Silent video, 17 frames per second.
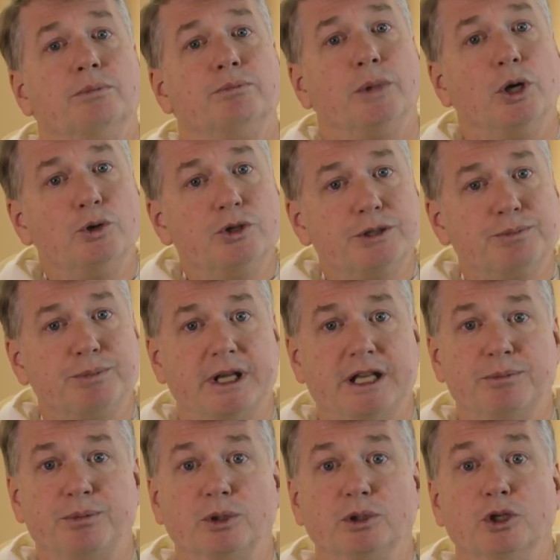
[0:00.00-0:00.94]
Most
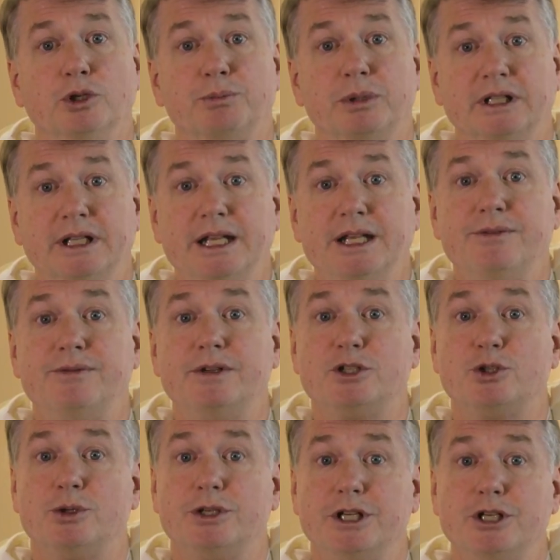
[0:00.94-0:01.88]
people who believe
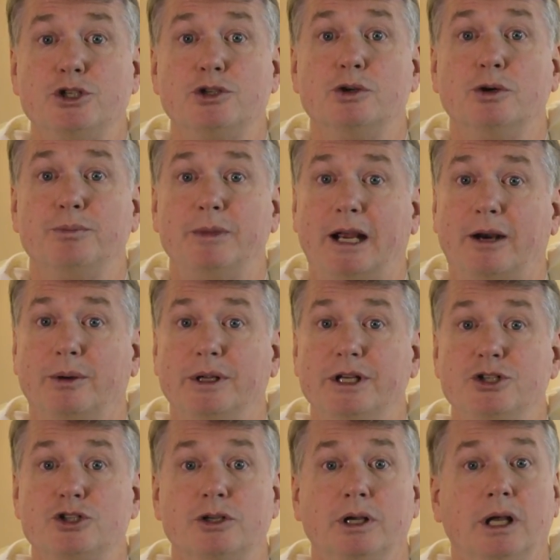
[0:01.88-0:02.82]
in traditional
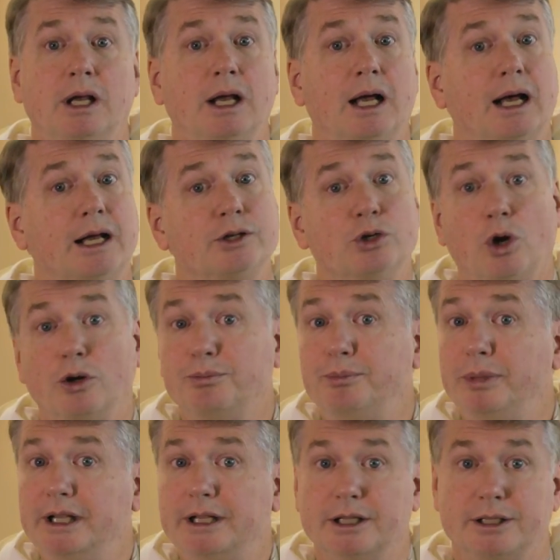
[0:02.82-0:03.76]
marriage are
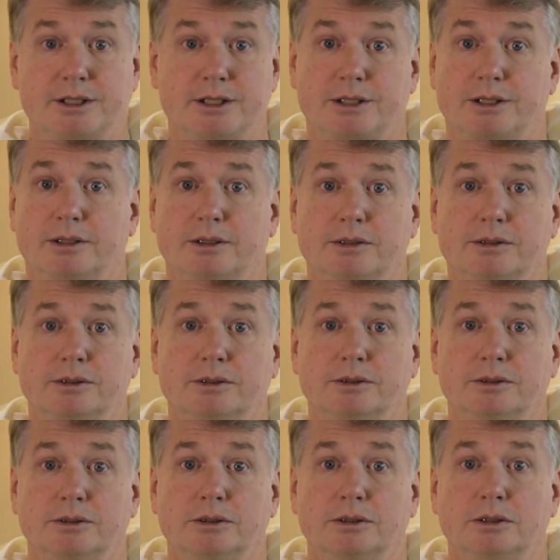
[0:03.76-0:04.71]
not bigots,
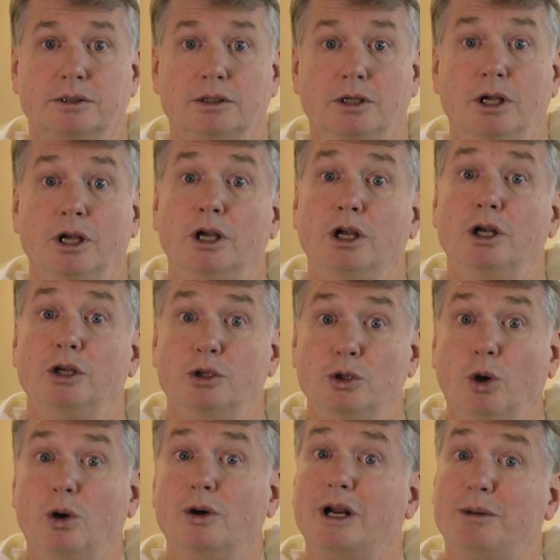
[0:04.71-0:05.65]

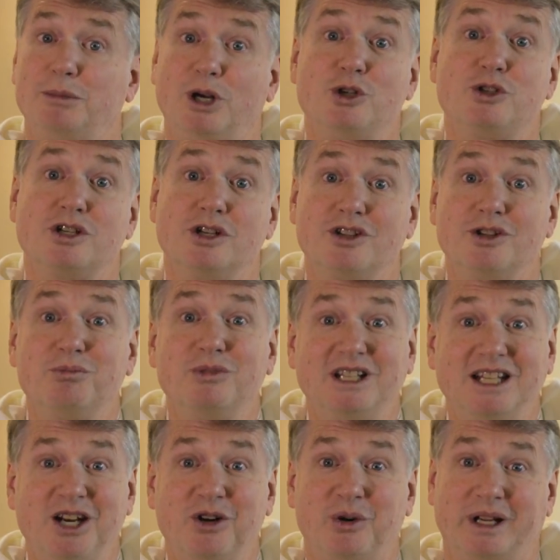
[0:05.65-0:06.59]
nor are most of them
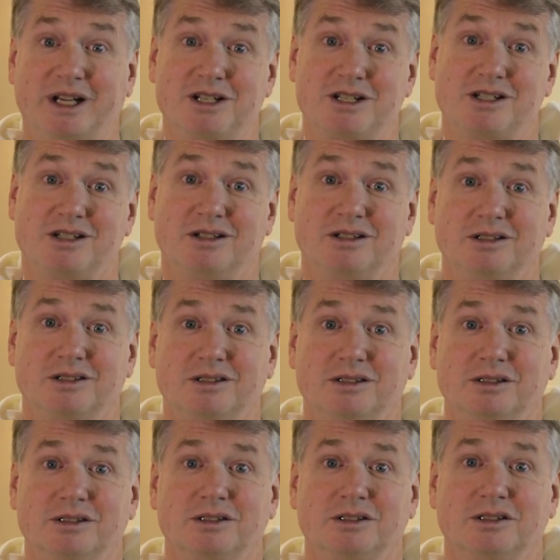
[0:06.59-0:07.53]
clerics.
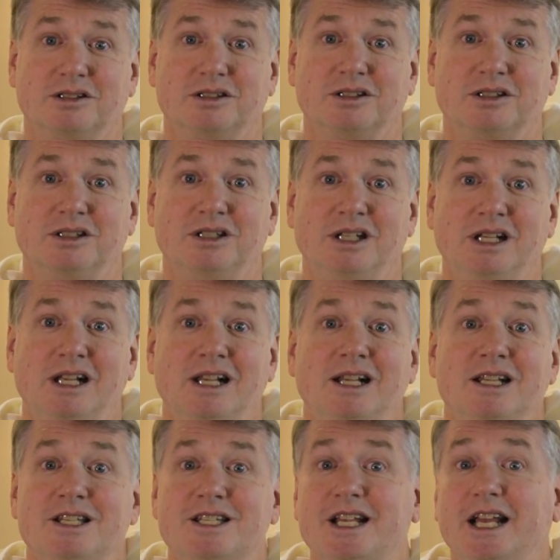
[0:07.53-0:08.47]

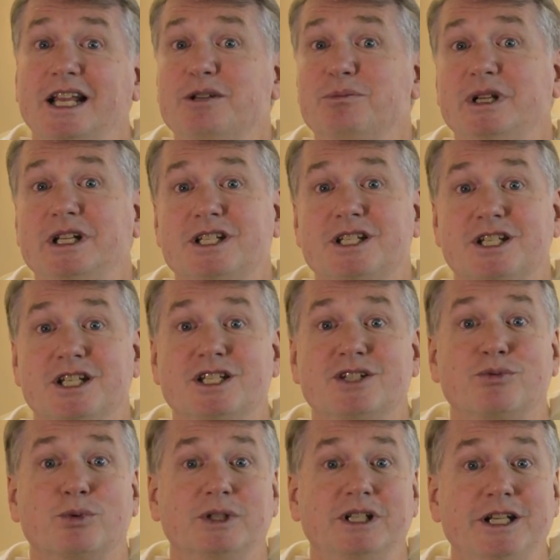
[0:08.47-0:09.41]
Saying
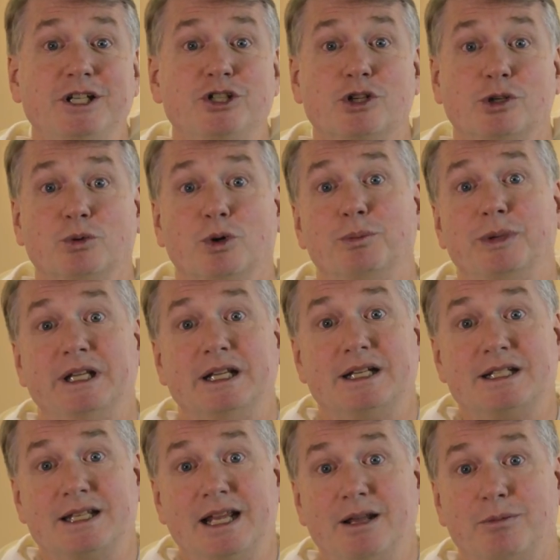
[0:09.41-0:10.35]
ministers of religion will be
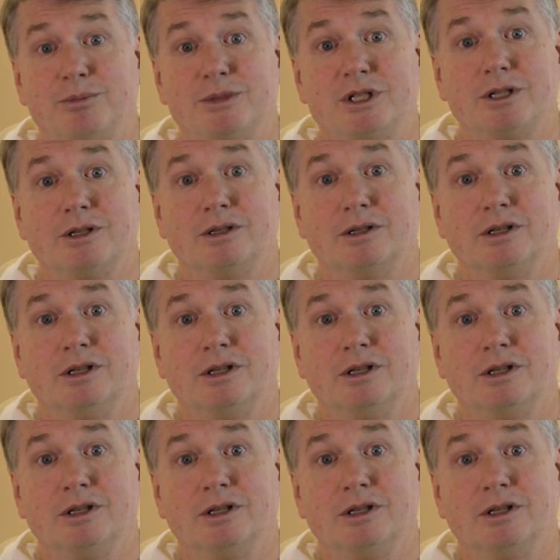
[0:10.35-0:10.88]
exempt